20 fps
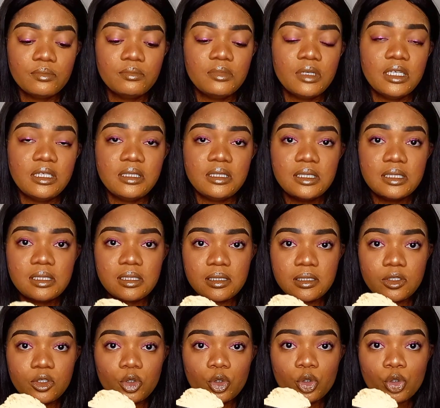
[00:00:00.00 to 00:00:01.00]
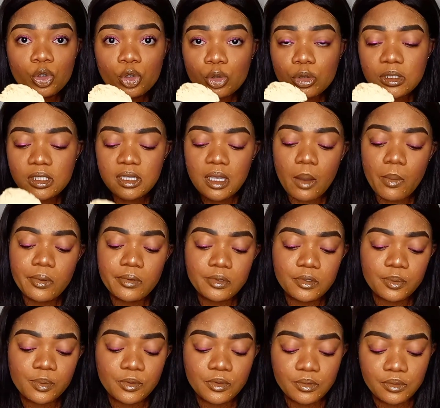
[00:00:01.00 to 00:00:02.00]
And this is 2
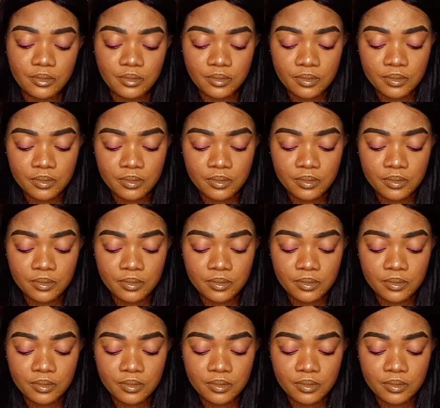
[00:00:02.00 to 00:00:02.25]
tablespoons.